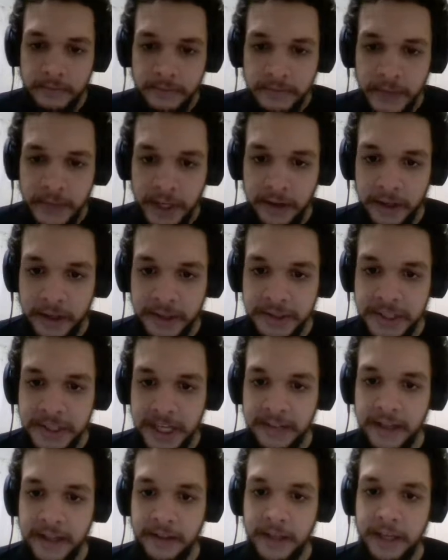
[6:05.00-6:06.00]

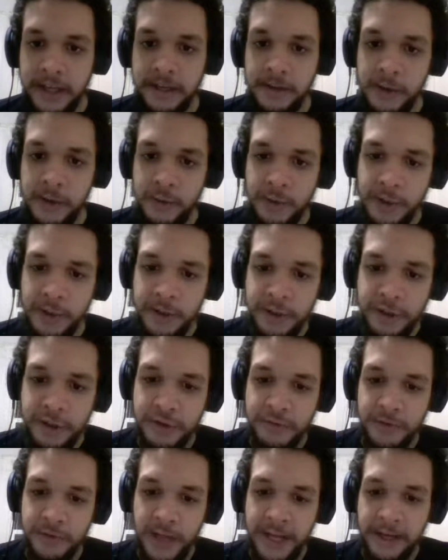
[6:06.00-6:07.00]
understand that like you can
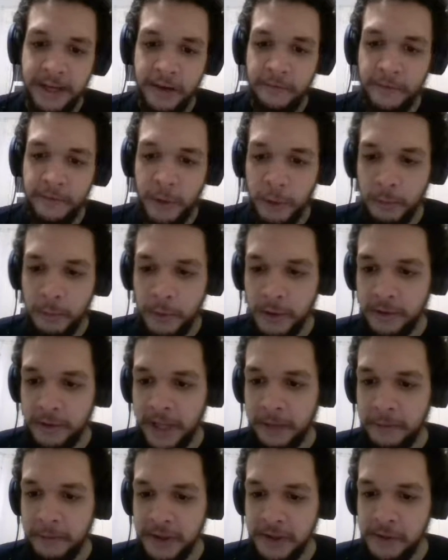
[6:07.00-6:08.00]
just like evoke
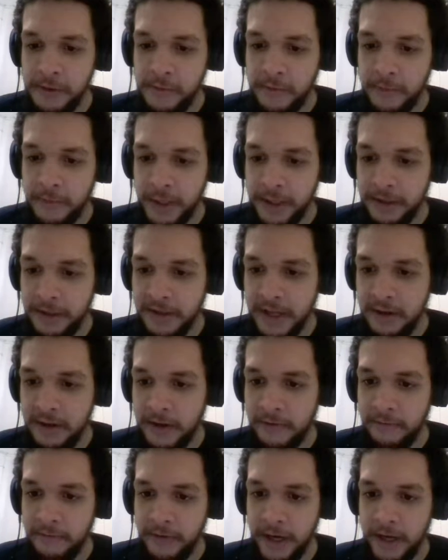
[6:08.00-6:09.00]
like with 2 familiars
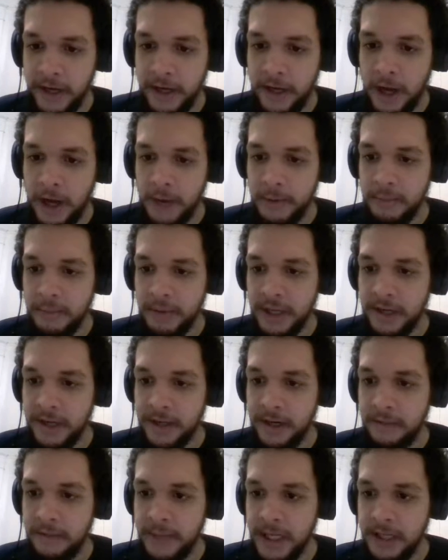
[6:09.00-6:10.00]
out. A very common play
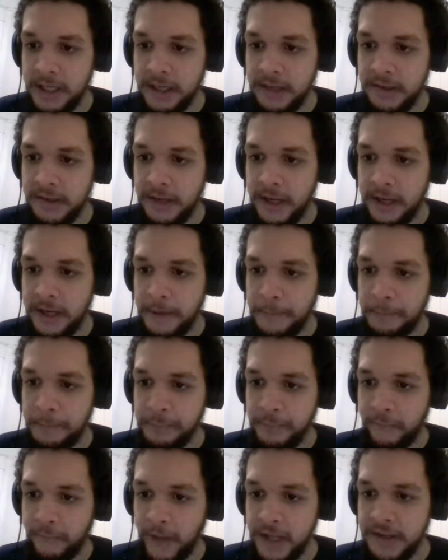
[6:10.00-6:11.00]
that I'll make is like,
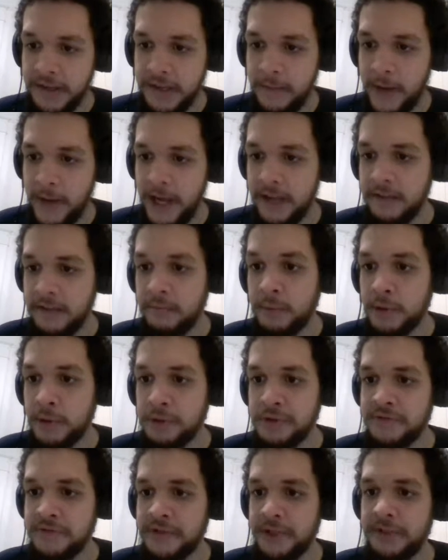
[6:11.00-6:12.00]
let's say my hand's
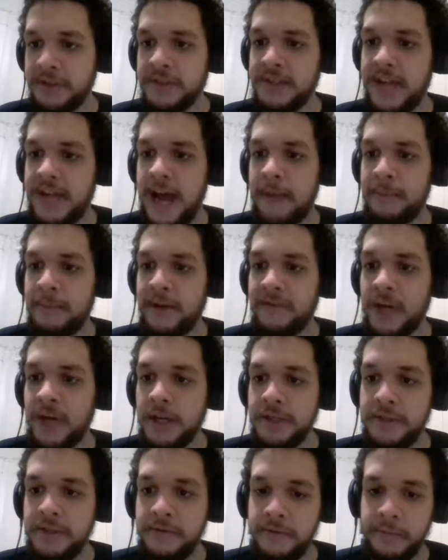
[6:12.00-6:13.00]
Moldrifter and Snap and I've
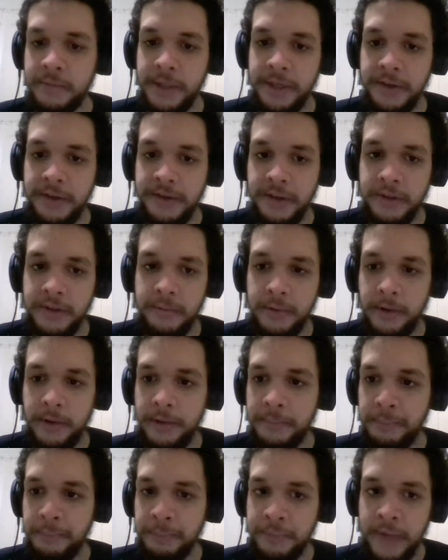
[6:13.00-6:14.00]
got 2 familiars on the
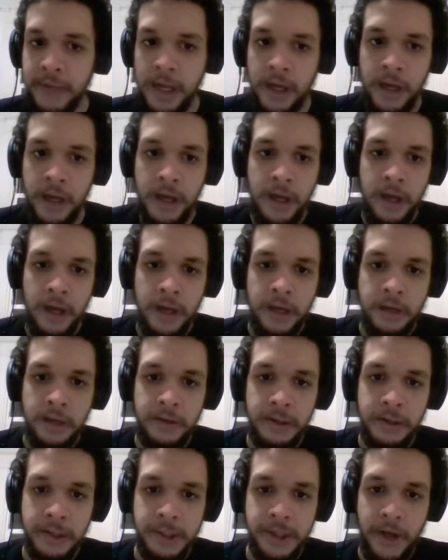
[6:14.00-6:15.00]
board.
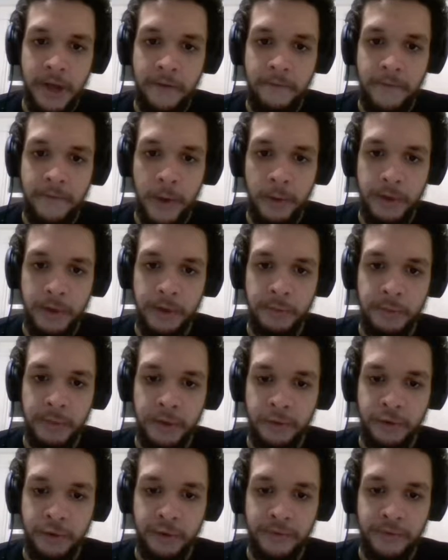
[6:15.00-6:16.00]
You can just evoke your
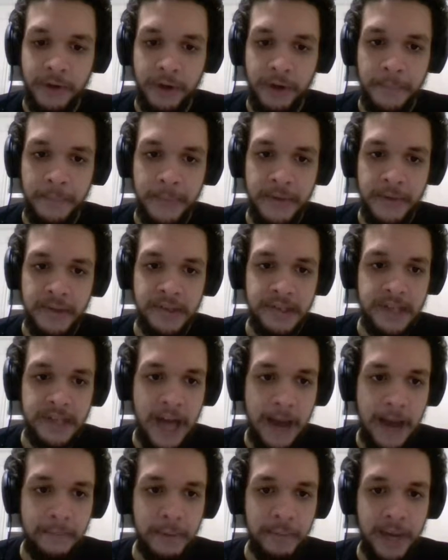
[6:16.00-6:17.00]
Moldrifter,
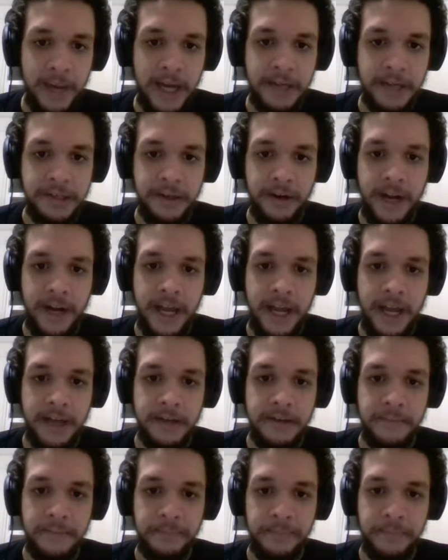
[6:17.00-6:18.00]
snap it back to your
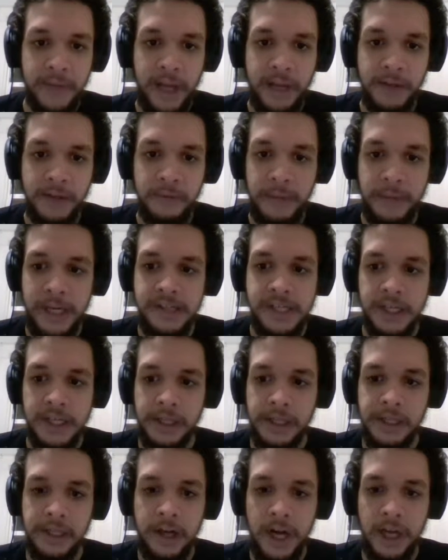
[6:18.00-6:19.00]
hand, and you
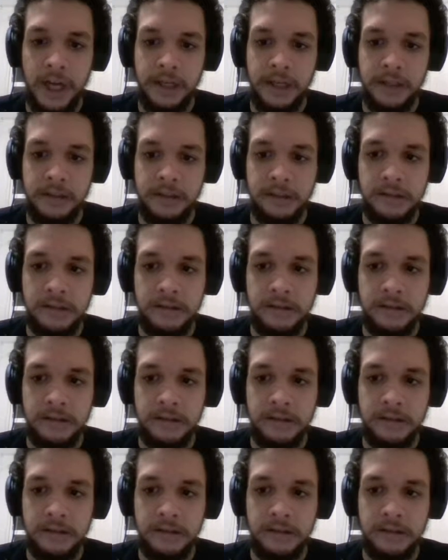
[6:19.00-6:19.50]
basically got